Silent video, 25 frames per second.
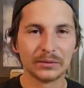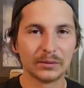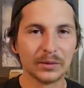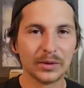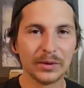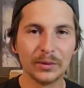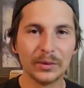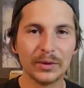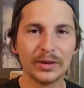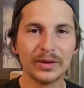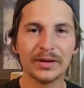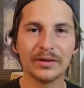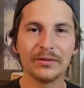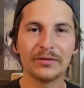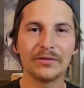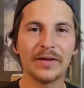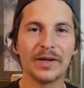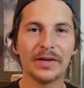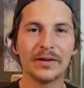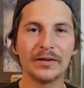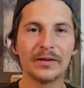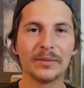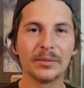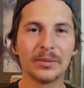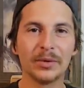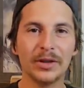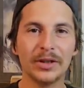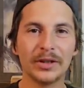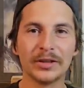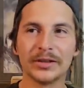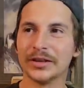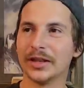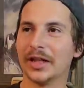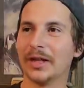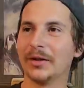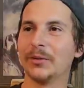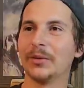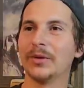we wouldn't have found the
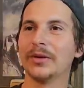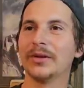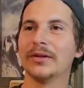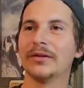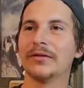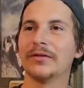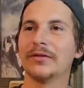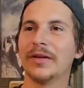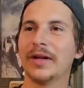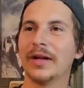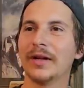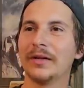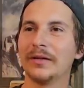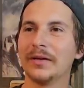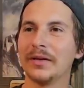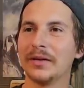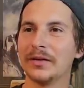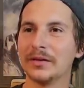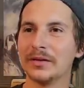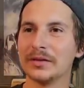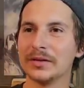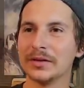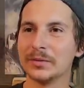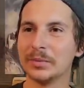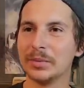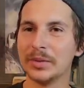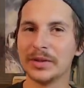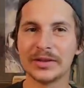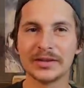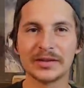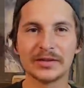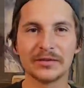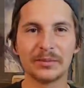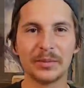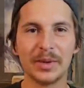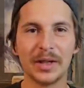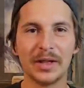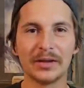bridge. I wouldn't have found those
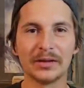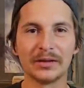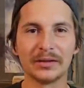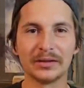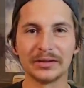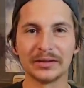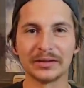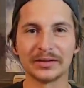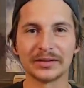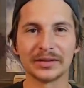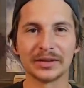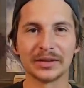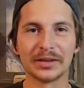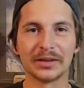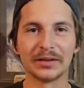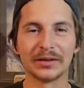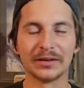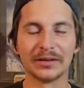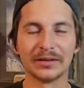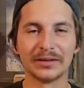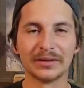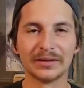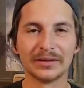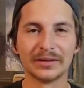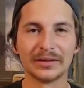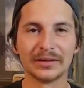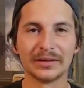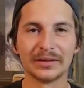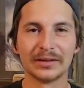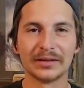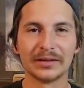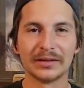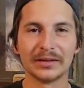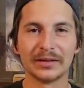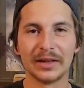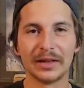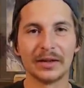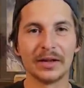bits of metal. So
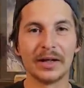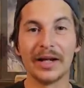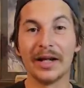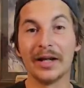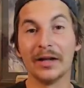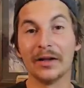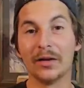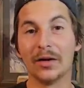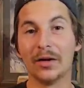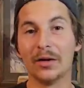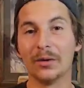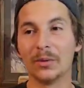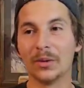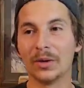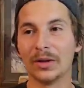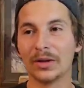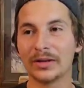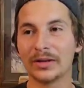it all